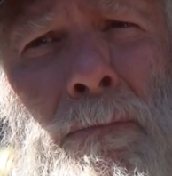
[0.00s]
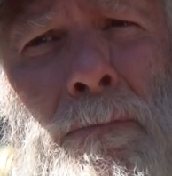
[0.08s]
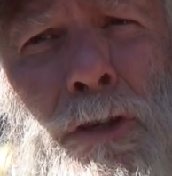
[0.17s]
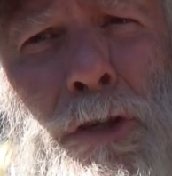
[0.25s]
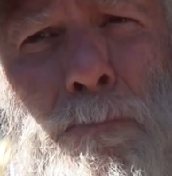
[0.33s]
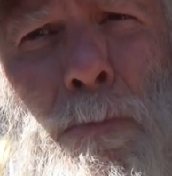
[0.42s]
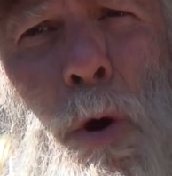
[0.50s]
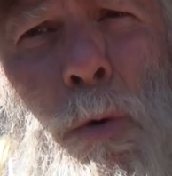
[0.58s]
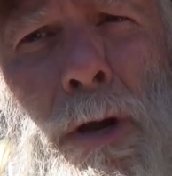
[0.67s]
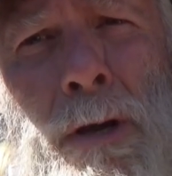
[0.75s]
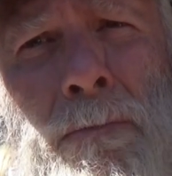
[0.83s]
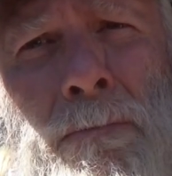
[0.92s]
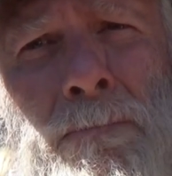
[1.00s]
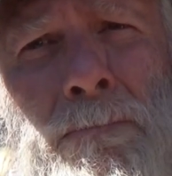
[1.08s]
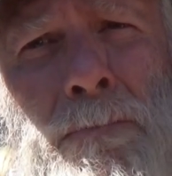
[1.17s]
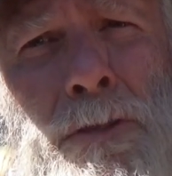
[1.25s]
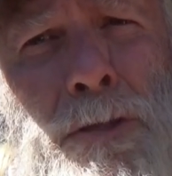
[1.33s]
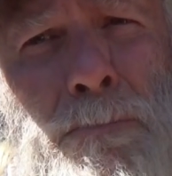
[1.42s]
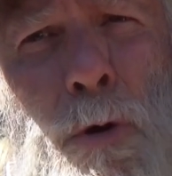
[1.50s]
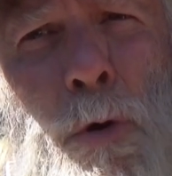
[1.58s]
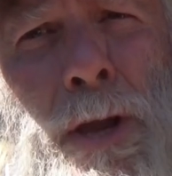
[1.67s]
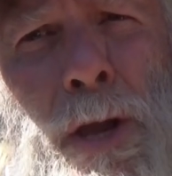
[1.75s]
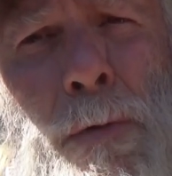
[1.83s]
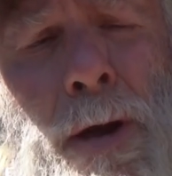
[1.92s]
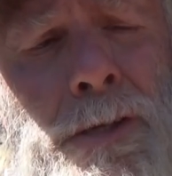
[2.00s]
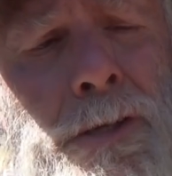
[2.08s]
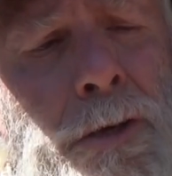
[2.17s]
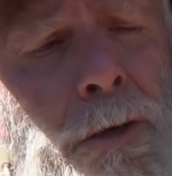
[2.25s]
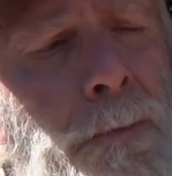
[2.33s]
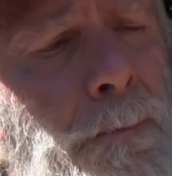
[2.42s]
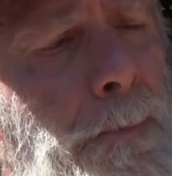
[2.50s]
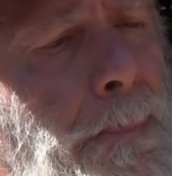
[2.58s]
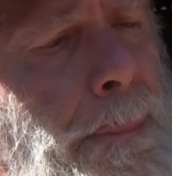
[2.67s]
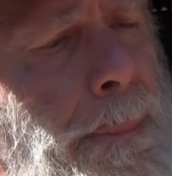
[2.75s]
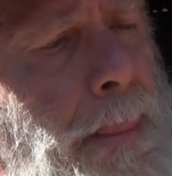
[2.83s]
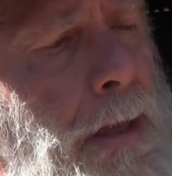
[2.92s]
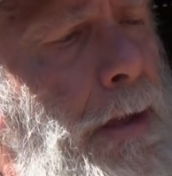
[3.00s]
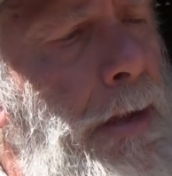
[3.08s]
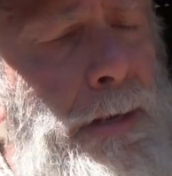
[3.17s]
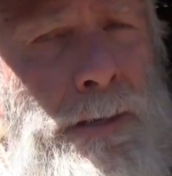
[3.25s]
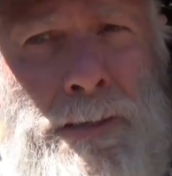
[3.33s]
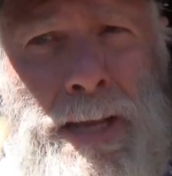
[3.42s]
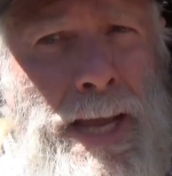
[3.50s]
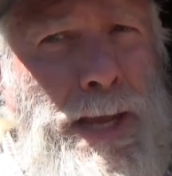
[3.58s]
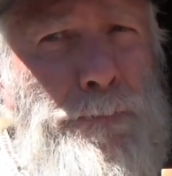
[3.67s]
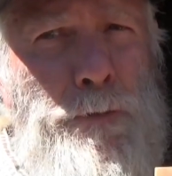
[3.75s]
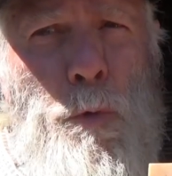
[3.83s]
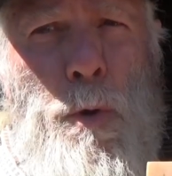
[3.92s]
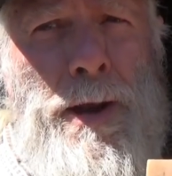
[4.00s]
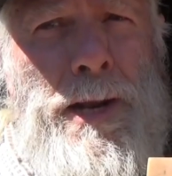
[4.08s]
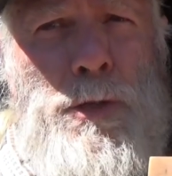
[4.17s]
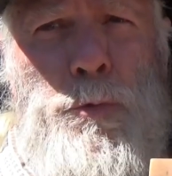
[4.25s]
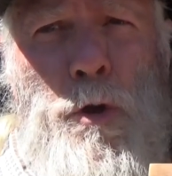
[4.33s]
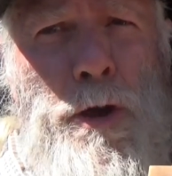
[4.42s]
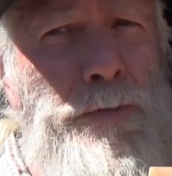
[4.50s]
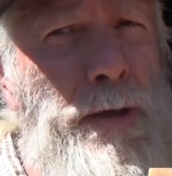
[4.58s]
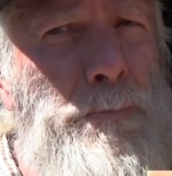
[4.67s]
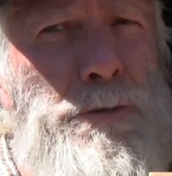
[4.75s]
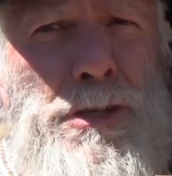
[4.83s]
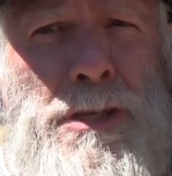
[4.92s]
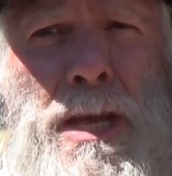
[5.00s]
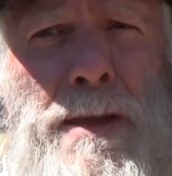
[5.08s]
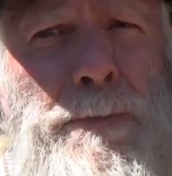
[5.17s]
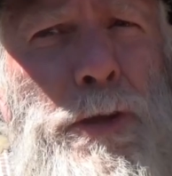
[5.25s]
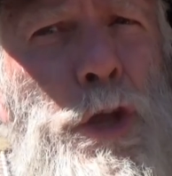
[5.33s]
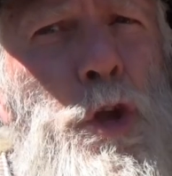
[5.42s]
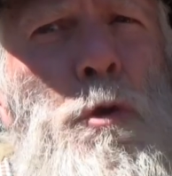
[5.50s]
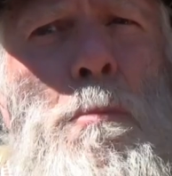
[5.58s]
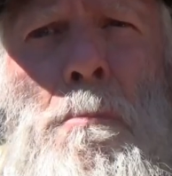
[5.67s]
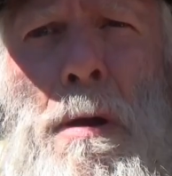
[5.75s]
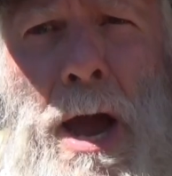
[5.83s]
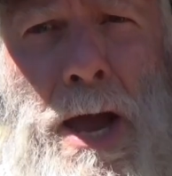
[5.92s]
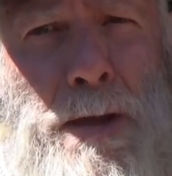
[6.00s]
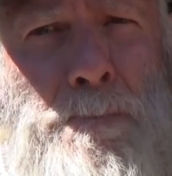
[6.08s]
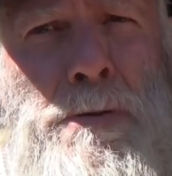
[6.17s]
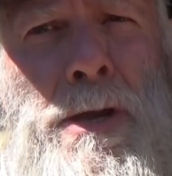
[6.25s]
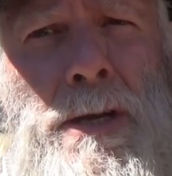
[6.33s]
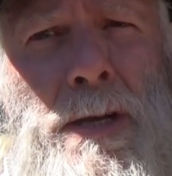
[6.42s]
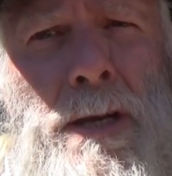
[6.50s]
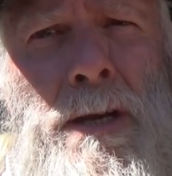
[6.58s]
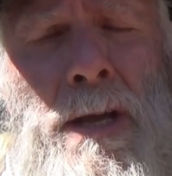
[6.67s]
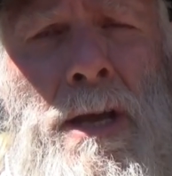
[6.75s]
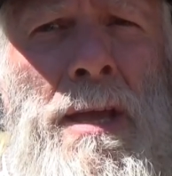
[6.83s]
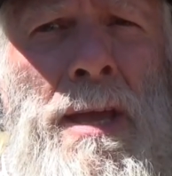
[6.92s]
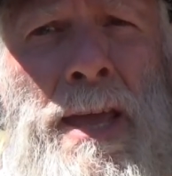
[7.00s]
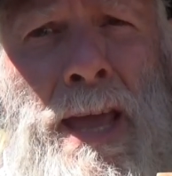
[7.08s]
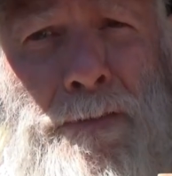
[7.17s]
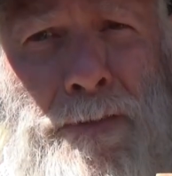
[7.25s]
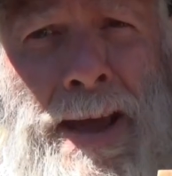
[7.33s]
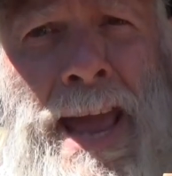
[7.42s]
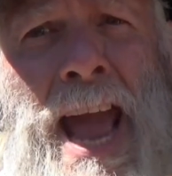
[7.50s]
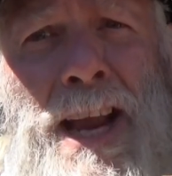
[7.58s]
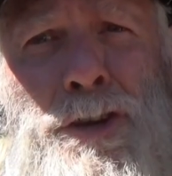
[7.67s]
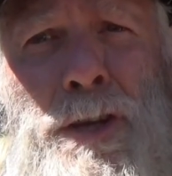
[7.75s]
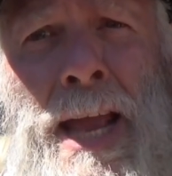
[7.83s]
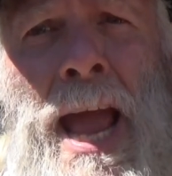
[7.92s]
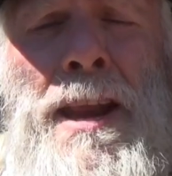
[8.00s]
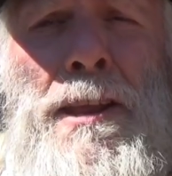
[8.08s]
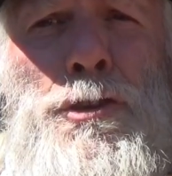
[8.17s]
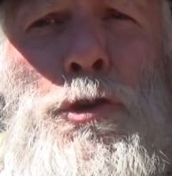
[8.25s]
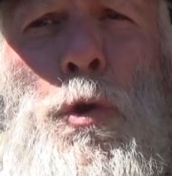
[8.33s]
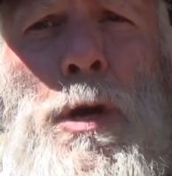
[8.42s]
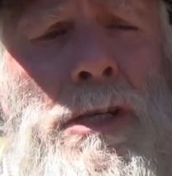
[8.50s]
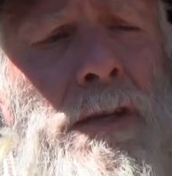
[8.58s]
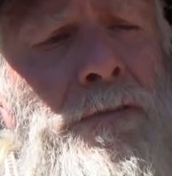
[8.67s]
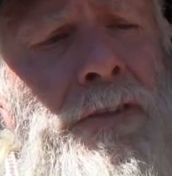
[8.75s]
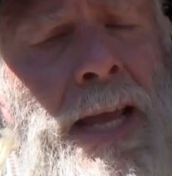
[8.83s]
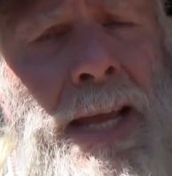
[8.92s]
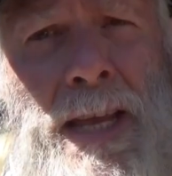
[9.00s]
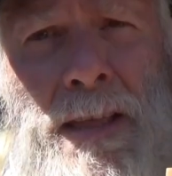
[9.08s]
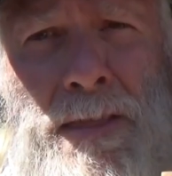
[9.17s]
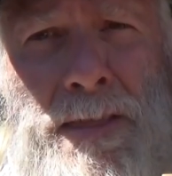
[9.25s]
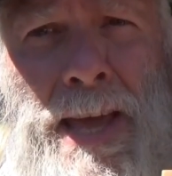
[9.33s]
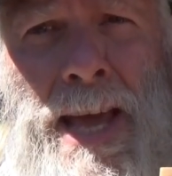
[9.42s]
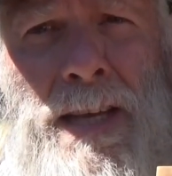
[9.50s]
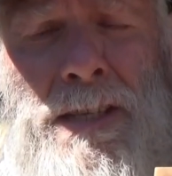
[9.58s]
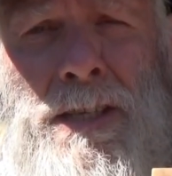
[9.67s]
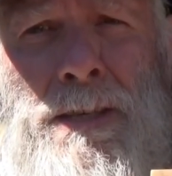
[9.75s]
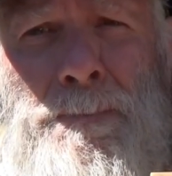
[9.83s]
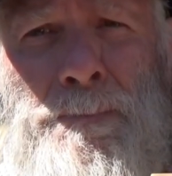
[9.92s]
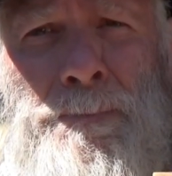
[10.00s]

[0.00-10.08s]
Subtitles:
smoky residue. Take it for what it's worth. I'm just giving you my opinion. If I actually had a choice of taking this